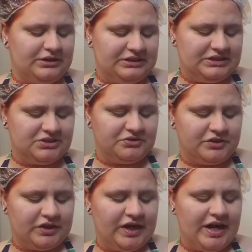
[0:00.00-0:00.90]
needs for
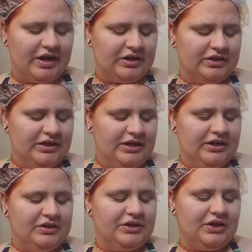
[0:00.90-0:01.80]
your hair.
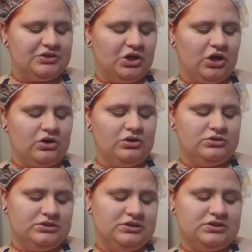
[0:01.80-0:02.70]
The
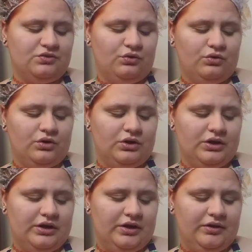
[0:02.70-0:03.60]
charcoal is
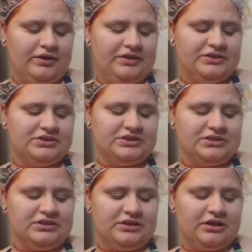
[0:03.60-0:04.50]
for cleanse
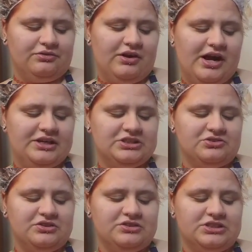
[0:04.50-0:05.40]
and clarifies
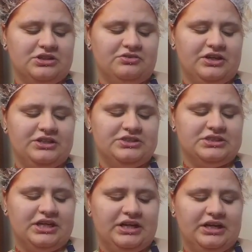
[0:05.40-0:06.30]
free
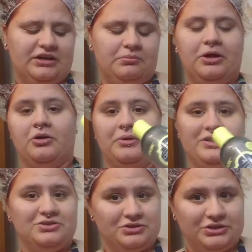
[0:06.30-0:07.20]
sulfates and
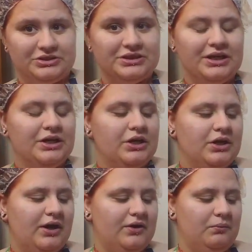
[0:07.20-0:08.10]
parabens, which is
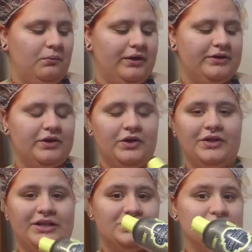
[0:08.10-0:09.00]
one of the
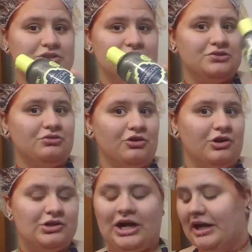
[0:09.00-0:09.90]
good things to use
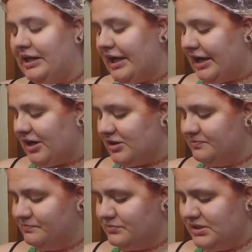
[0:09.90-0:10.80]
for dyed
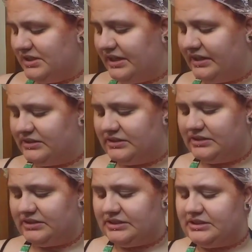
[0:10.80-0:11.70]
hair. And
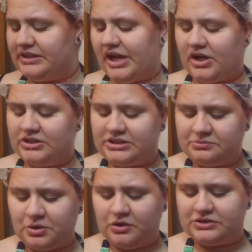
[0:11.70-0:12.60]
then the
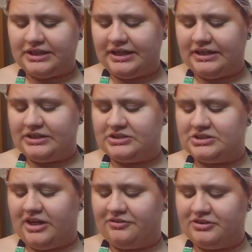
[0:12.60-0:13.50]
keratin protein, it
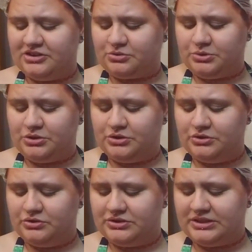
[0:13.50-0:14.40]
softens,
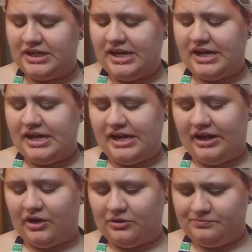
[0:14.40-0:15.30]
renews
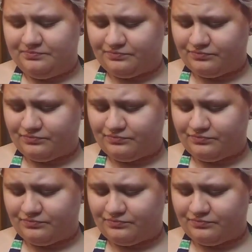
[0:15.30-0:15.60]
hair,